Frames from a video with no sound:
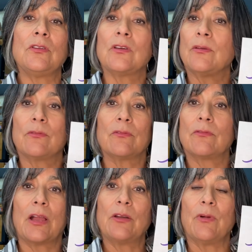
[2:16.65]
You could
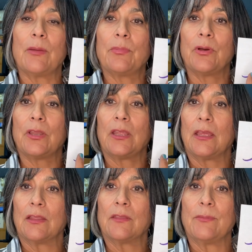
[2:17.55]
right away put
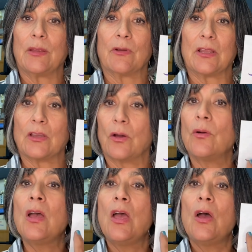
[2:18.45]
in the mi, re,
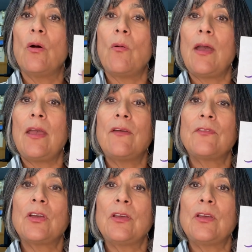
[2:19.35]
do. Wave